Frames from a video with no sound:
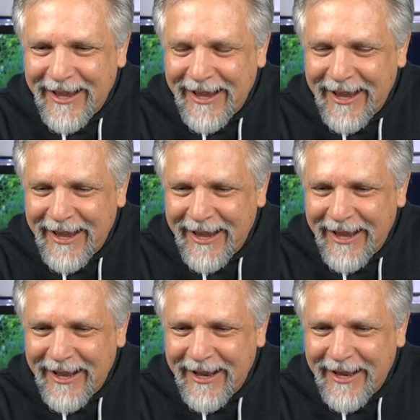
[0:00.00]

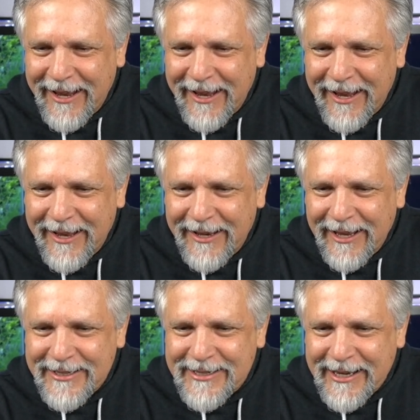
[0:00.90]
and
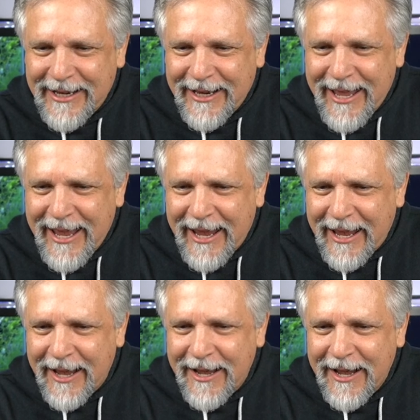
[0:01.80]
let's see,
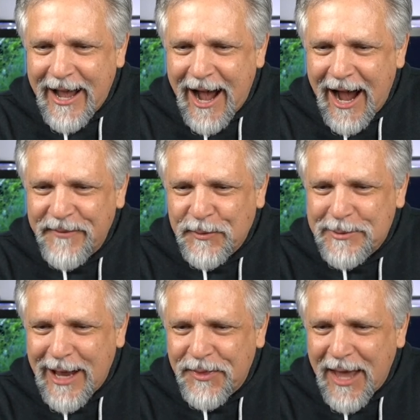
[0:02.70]
Lee. Hi from
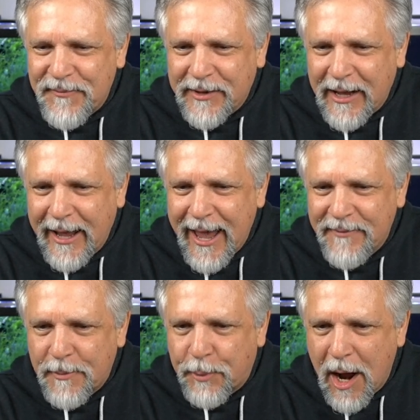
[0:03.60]
South Africa. I have
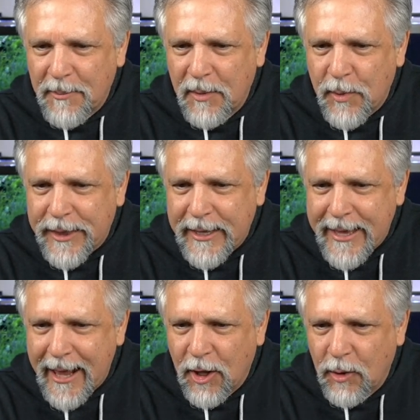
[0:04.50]
a problem with
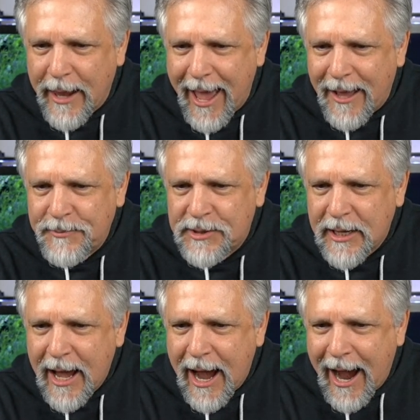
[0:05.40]
yellow labs
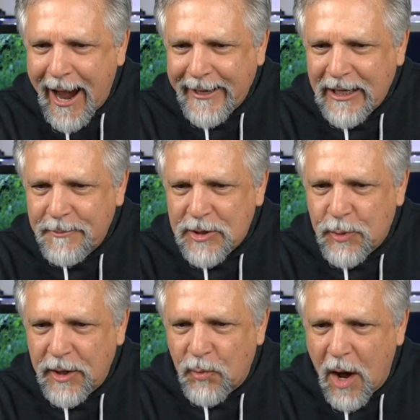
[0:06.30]
hiding
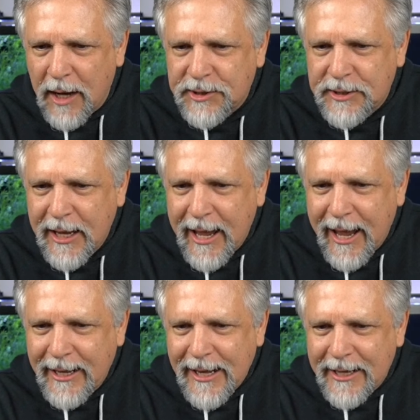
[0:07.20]
between rocks
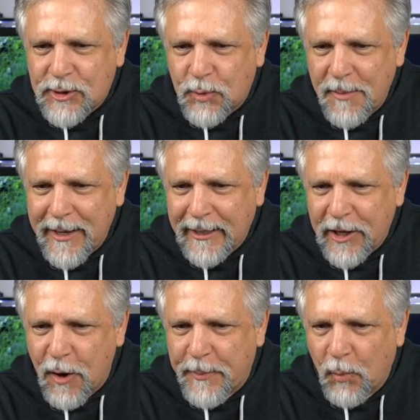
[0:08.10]
and not swimming in the
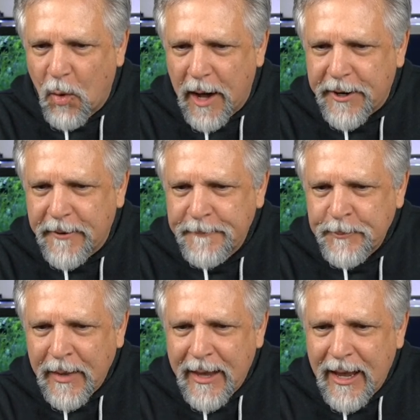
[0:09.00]
open water.
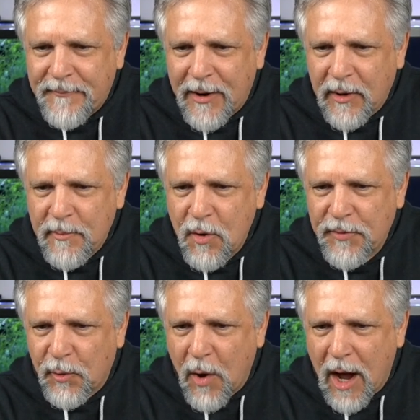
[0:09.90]
If I remove
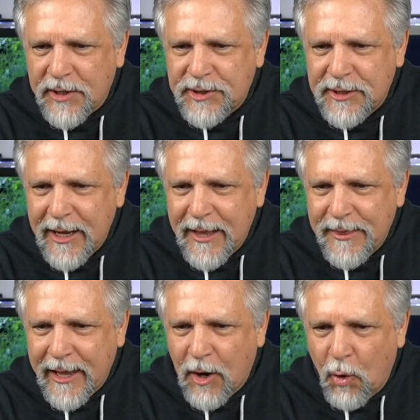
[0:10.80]
the rocks,
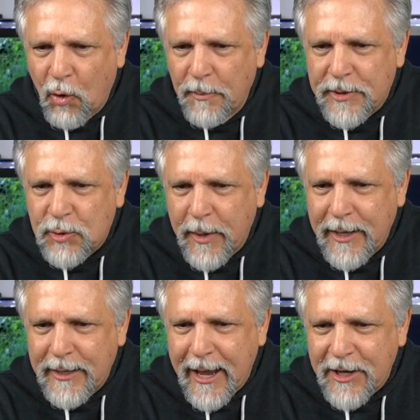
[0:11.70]
they hold
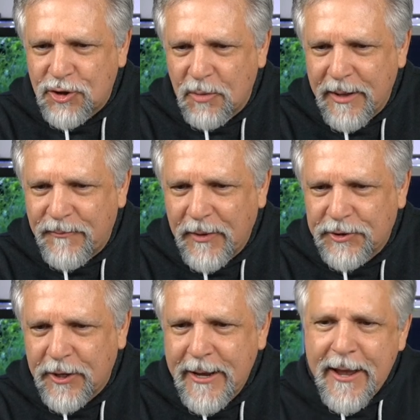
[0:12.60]
between the HOB
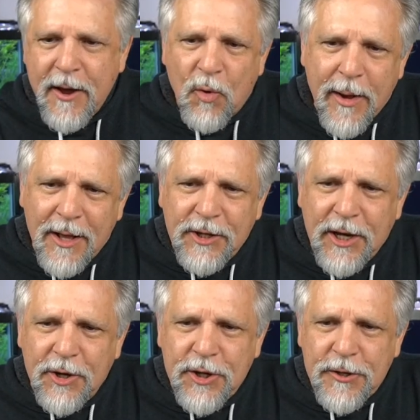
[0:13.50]
filter. Well, you
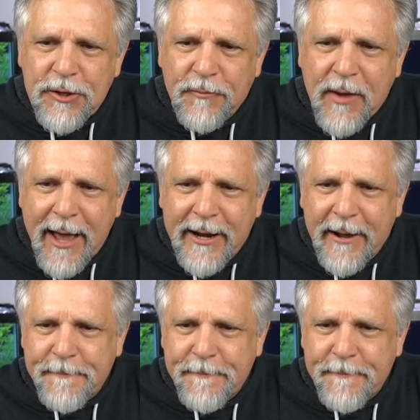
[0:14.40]
know, you, have got a